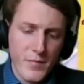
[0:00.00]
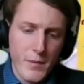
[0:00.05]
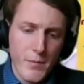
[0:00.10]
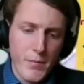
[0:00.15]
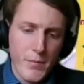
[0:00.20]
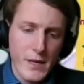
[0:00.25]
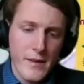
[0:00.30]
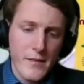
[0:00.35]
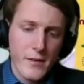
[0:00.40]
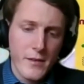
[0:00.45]

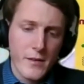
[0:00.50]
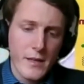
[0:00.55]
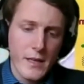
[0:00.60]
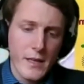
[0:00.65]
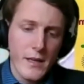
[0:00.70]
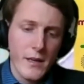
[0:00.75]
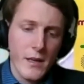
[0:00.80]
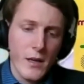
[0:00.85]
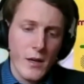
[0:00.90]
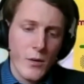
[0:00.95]
based on
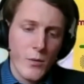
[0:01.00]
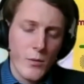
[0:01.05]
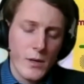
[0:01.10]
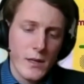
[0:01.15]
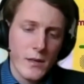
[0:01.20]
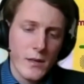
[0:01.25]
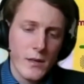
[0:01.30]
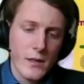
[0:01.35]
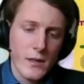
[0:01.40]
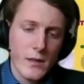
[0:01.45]
that,
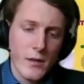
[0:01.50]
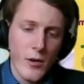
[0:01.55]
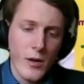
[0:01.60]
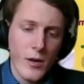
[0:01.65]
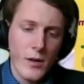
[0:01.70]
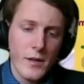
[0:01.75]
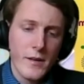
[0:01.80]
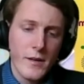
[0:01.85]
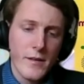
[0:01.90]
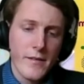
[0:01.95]
we
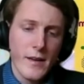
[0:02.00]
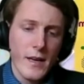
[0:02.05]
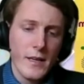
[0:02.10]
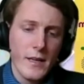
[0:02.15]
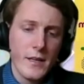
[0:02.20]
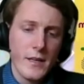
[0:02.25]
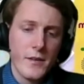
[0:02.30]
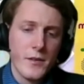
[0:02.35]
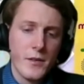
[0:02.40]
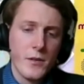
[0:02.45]
early
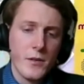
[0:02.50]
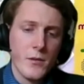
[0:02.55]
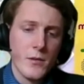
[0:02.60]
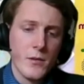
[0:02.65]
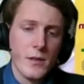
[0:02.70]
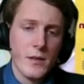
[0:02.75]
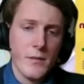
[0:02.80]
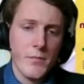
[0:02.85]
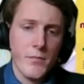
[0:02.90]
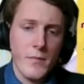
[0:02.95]
decided to
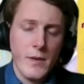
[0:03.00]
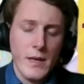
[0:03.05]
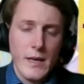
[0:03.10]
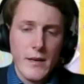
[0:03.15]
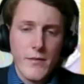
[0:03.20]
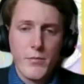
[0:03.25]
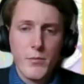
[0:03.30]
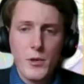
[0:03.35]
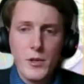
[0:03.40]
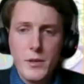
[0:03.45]

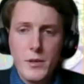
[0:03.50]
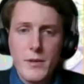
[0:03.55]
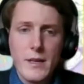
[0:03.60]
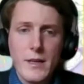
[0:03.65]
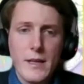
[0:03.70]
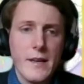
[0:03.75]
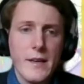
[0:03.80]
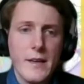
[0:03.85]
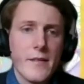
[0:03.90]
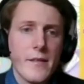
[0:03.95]
have multiple
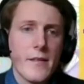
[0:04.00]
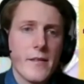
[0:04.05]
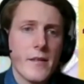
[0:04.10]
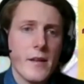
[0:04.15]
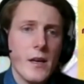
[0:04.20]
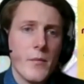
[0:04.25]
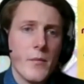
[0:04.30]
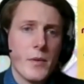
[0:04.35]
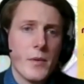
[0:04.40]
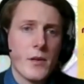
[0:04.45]
cases,
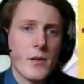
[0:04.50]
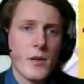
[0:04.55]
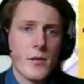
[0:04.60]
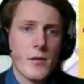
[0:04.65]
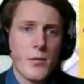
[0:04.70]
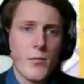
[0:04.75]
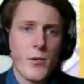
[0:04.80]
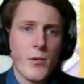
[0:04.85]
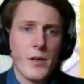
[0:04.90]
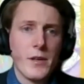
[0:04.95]
because
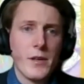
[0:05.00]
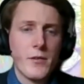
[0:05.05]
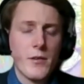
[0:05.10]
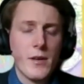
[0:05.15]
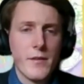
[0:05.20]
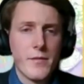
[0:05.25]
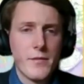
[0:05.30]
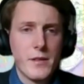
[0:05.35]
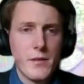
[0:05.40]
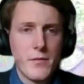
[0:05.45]
we wanted to
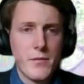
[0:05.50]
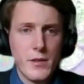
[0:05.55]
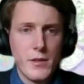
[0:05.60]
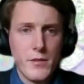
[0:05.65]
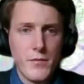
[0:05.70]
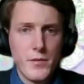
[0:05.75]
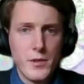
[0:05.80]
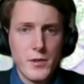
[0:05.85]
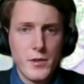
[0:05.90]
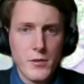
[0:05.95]
have
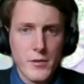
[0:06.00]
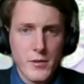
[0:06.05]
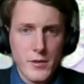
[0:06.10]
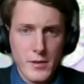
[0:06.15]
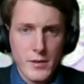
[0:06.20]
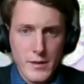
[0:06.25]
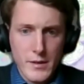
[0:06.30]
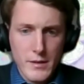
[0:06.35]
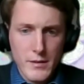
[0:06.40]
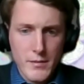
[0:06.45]
different views on
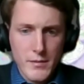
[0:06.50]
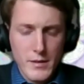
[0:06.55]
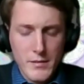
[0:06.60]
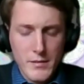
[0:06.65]
the